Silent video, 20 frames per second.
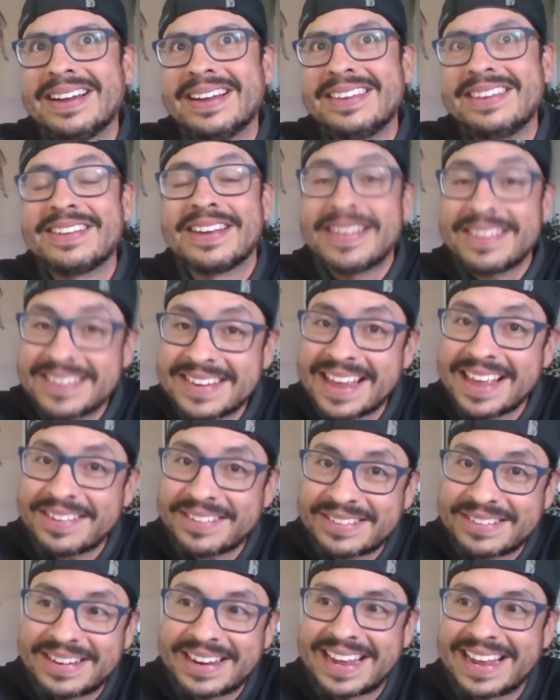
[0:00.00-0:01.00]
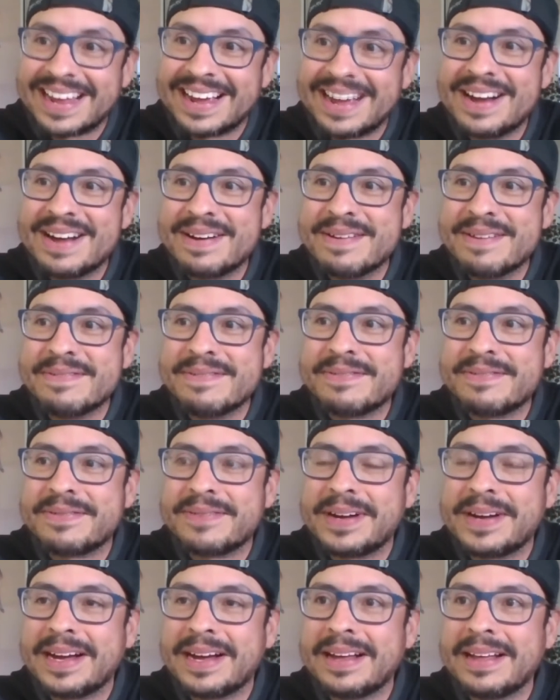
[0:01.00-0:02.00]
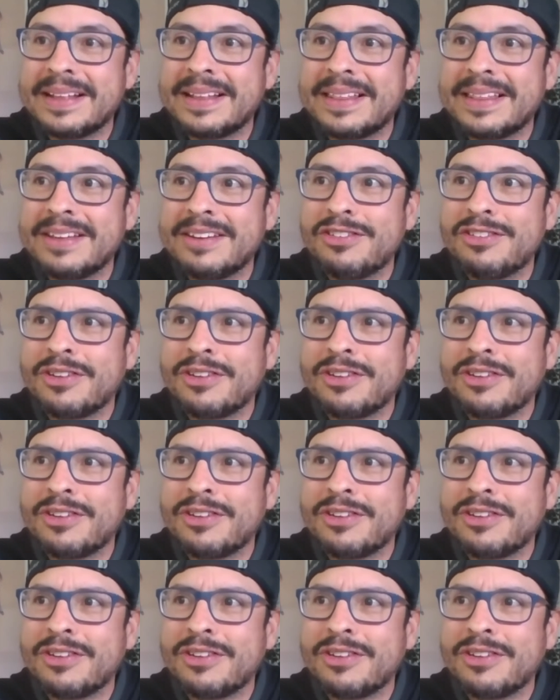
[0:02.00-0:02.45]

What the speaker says: just yesterday of the